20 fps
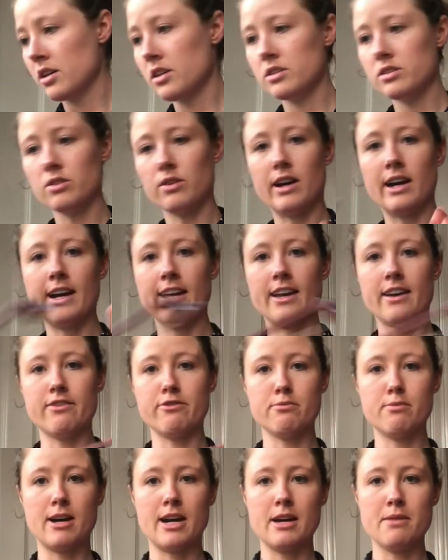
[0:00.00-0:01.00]
So I have
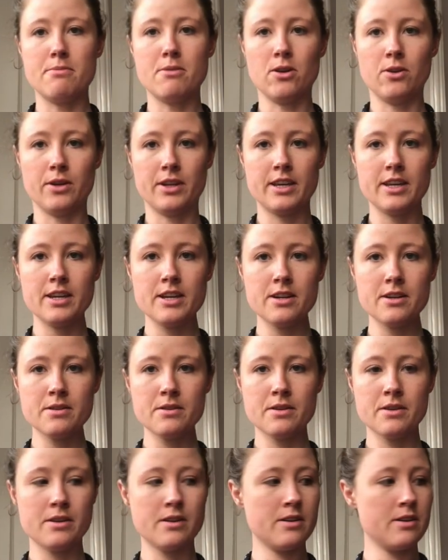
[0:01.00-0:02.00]
my bow here,
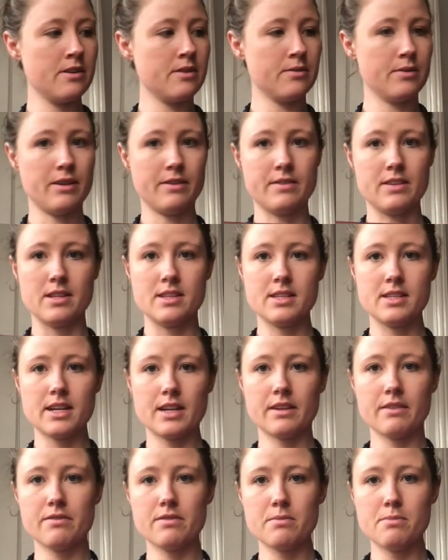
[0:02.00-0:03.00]
you have the
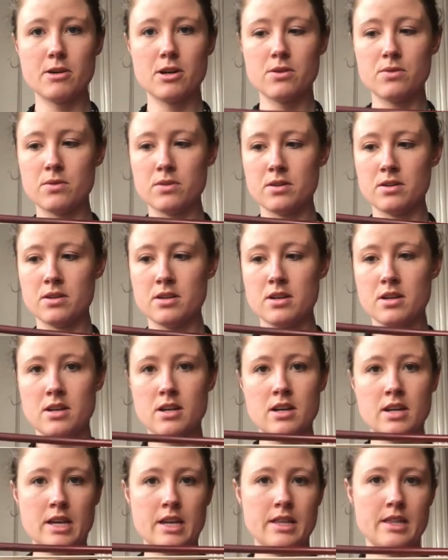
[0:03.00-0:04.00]
stick of the bow,
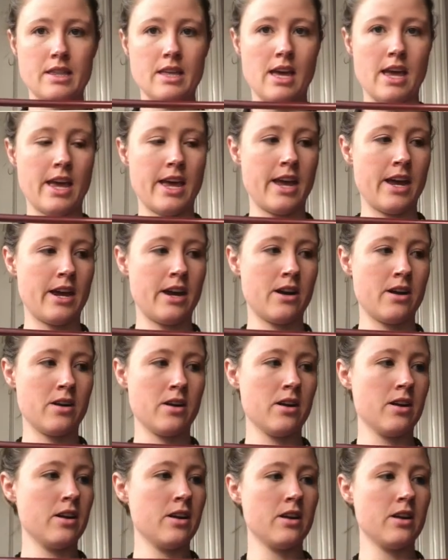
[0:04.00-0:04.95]
the hair,